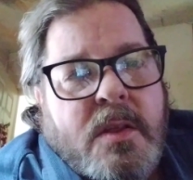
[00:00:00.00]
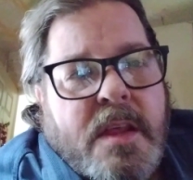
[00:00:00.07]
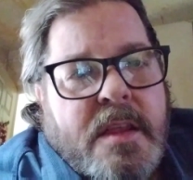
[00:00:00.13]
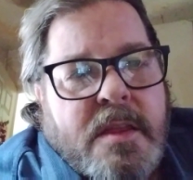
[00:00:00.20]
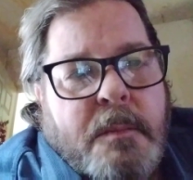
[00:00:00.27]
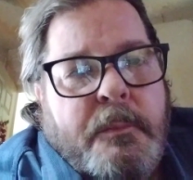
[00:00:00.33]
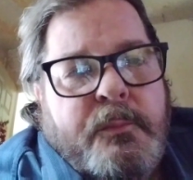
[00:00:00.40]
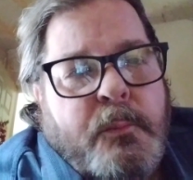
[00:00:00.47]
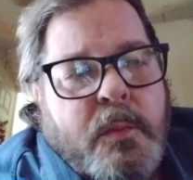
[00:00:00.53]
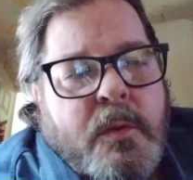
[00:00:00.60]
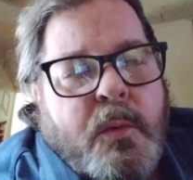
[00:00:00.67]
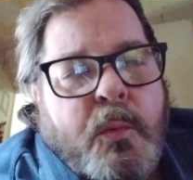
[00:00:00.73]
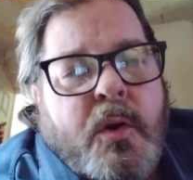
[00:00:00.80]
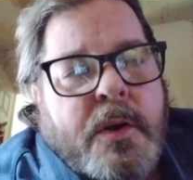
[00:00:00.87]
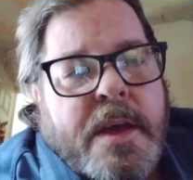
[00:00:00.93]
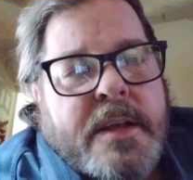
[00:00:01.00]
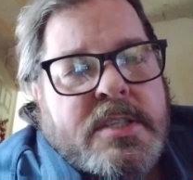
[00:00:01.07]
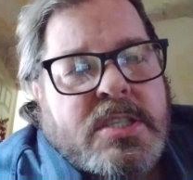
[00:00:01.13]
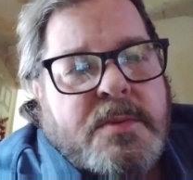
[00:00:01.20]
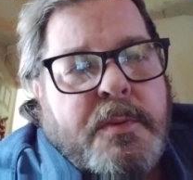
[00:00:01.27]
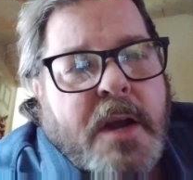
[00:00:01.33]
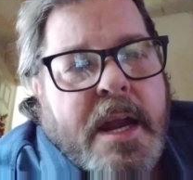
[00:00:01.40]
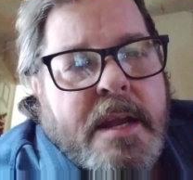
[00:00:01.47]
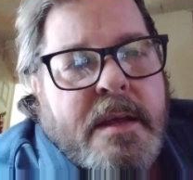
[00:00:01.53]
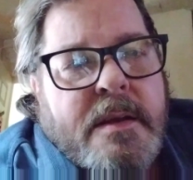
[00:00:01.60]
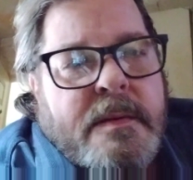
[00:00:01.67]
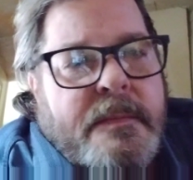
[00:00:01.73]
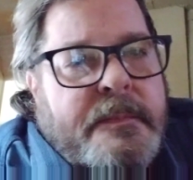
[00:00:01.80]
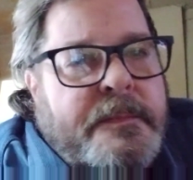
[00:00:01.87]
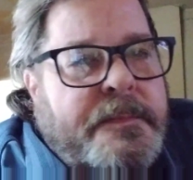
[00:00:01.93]
that the word gets spread.
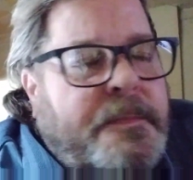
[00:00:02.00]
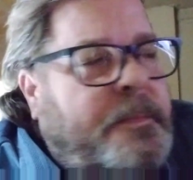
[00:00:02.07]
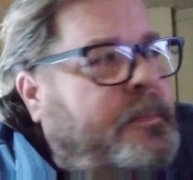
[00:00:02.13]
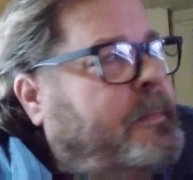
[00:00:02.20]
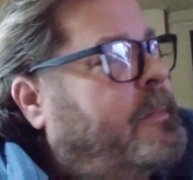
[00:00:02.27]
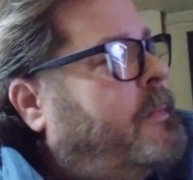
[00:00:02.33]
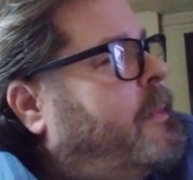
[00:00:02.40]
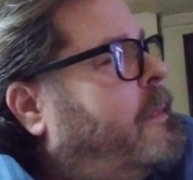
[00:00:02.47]
I have